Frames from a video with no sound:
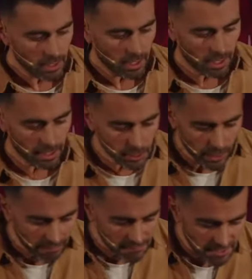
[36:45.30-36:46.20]
Uh, you
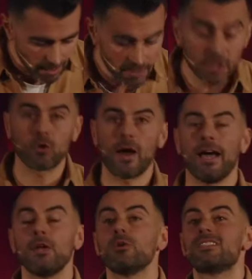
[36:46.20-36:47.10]
have some in the
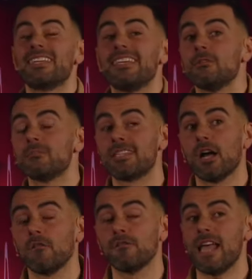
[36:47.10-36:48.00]
crowd who would see
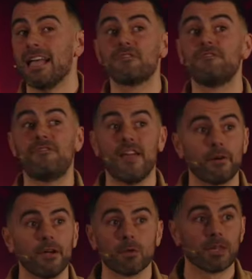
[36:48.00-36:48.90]
themselves as
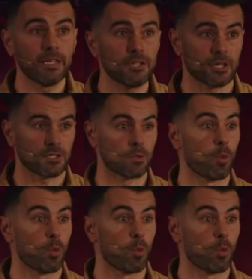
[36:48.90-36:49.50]
very religious,